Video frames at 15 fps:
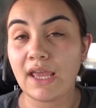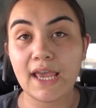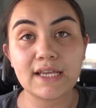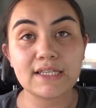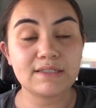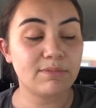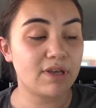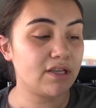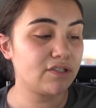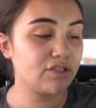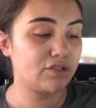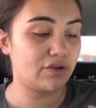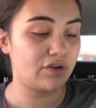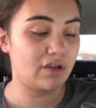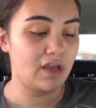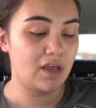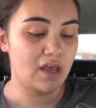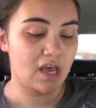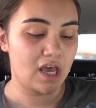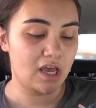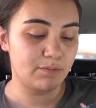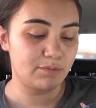eczema, so
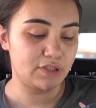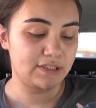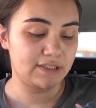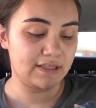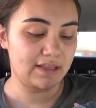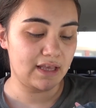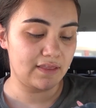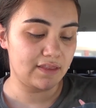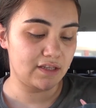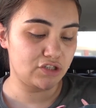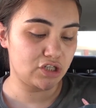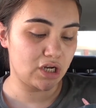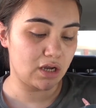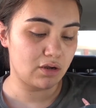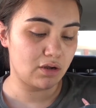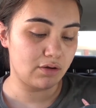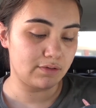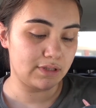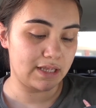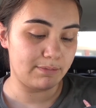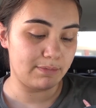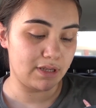she said that the charcoal
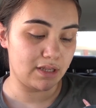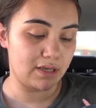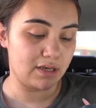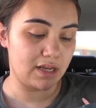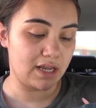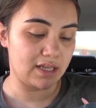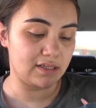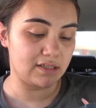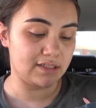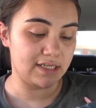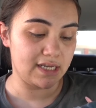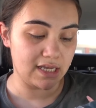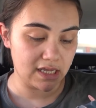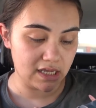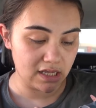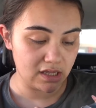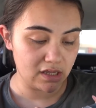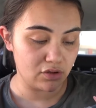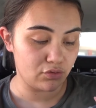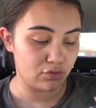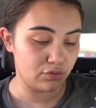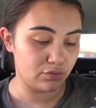lemon and tea
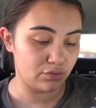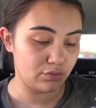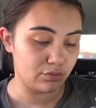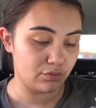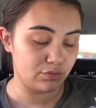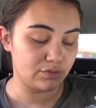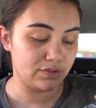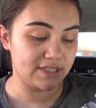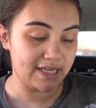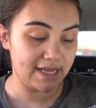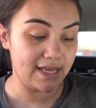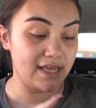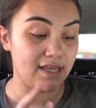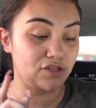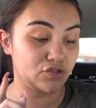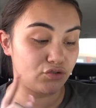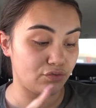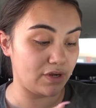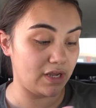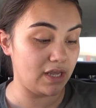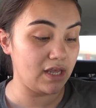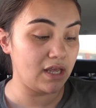
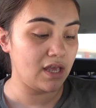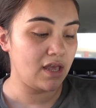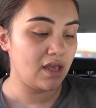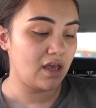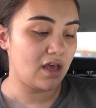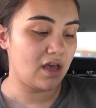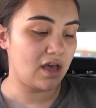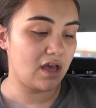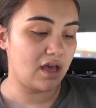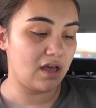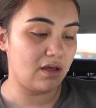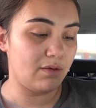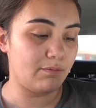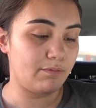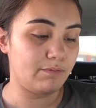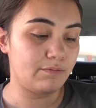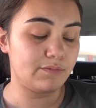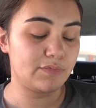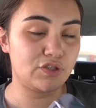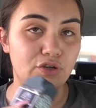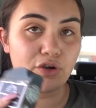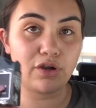tree
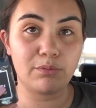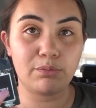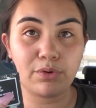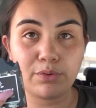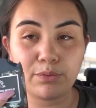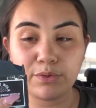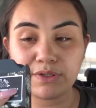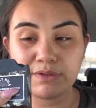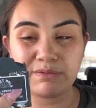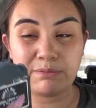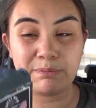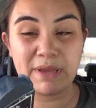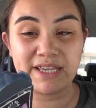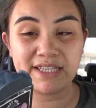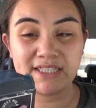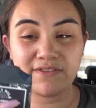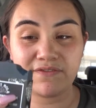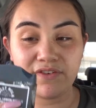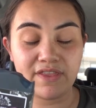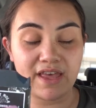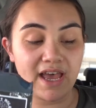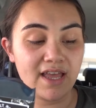soap was best
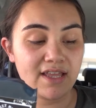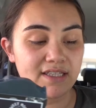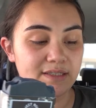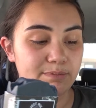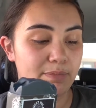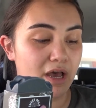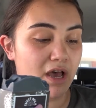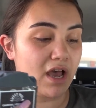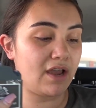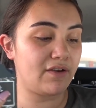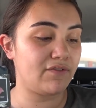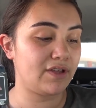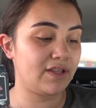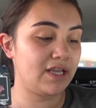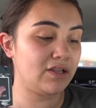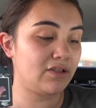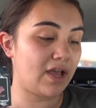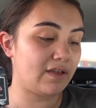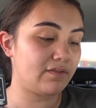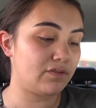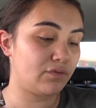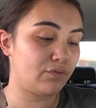for that. But I really
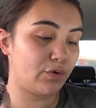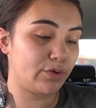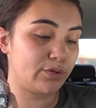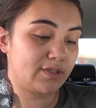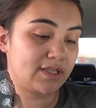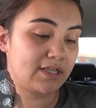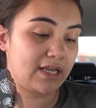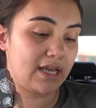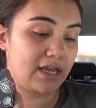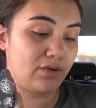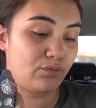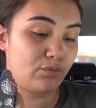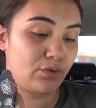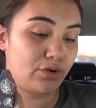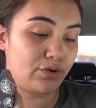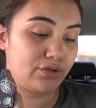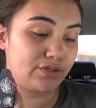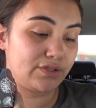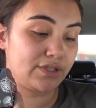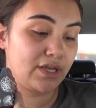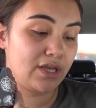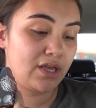like the rose clay
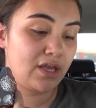rose